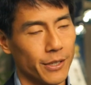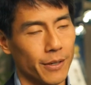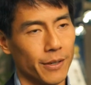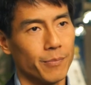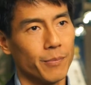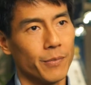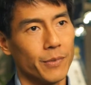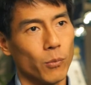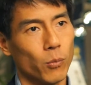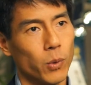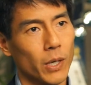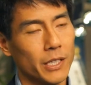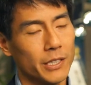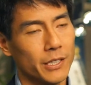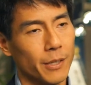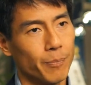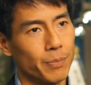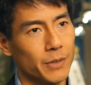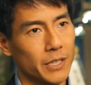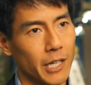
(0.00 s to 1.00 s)
and
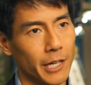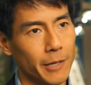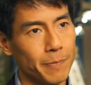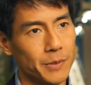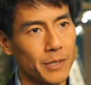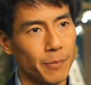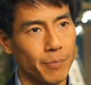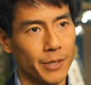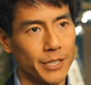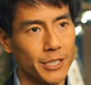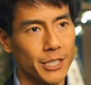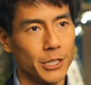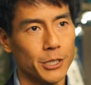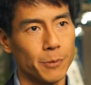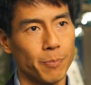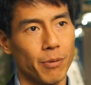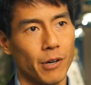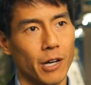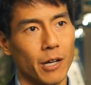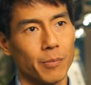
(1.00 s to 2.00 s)
what the types of business
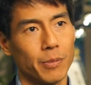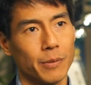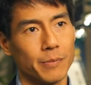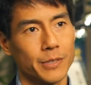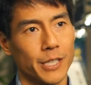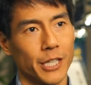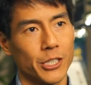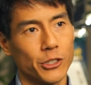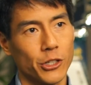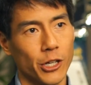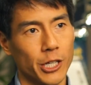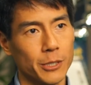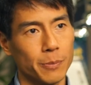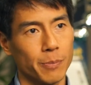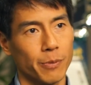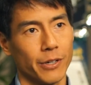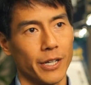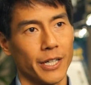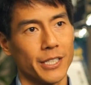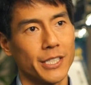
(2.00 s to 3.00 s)
problems that
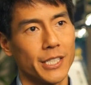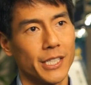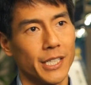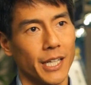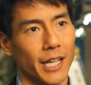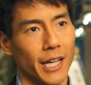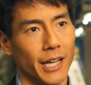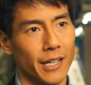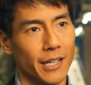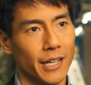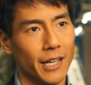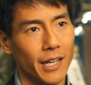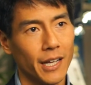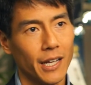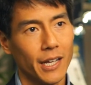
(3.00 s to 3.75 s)
transport SDN